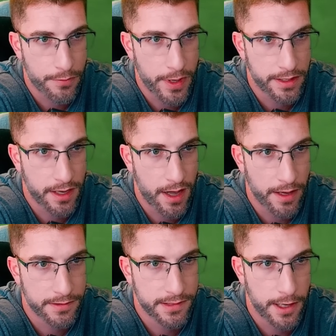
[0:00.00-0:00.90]
red
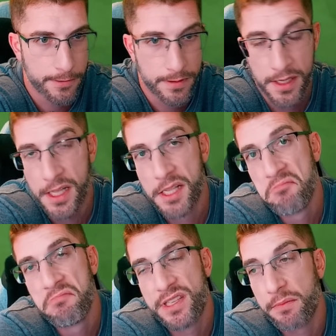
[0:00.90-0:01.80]
card. So
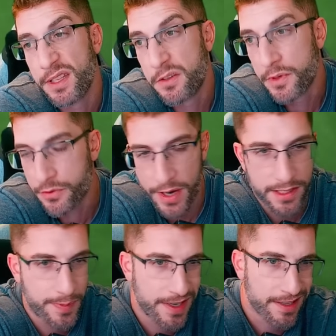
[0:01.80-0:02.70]
something to
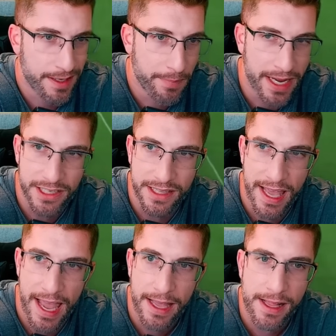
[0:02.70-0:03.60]
address, but nothing major
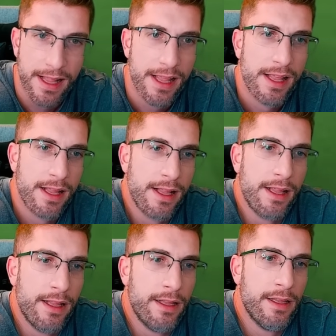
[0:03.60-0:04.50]
there.
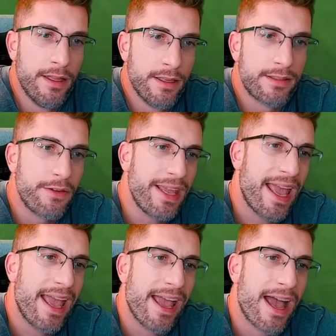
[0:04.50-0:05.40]
So
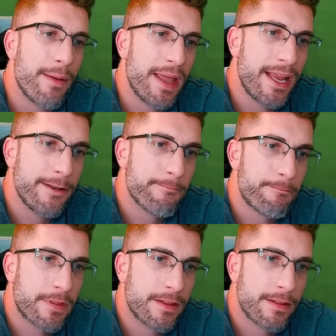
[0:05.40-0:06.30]
yeah, I mean,
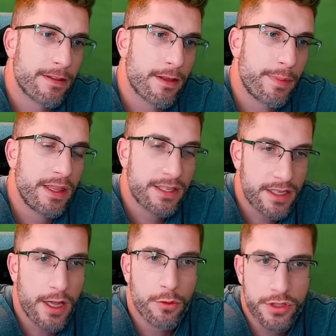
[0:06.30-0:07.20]
this
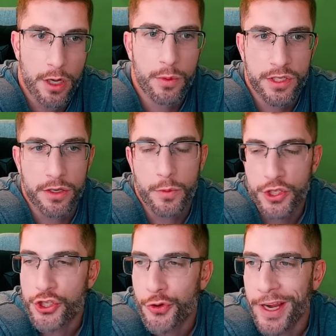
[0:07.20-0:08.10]
guy also was
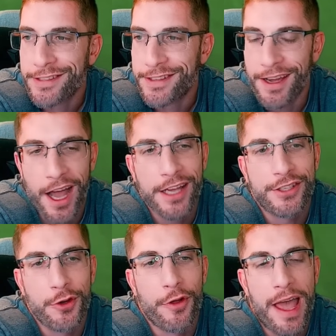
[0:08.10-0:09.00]
a trickster. I
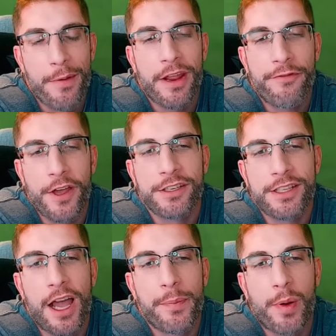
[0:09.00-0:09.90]
saw that when I first
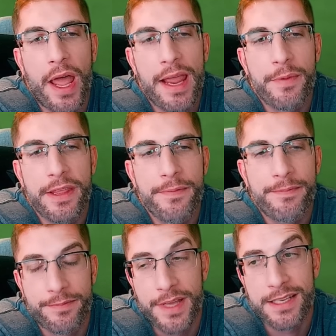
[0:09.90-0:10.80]
started playing with him.
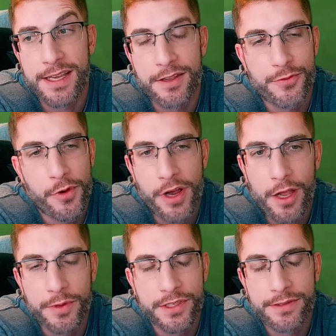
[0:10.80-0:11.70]
That sounds wrong.
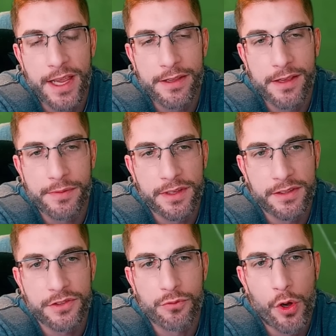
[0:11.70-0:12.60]
I always say something
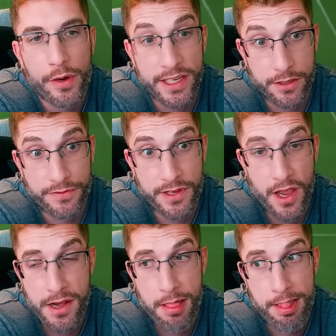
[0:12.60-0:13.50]
that's wrong. He's
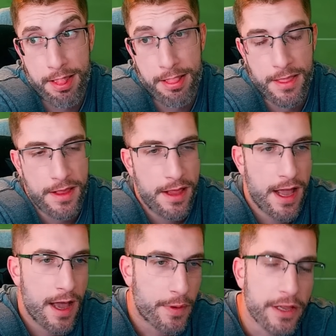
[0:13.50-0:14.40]
offside.
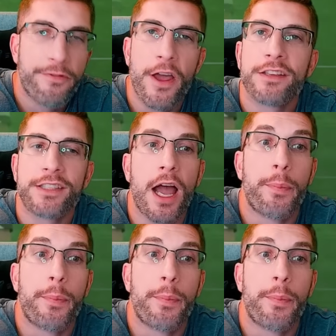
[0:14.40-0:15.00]
When I first started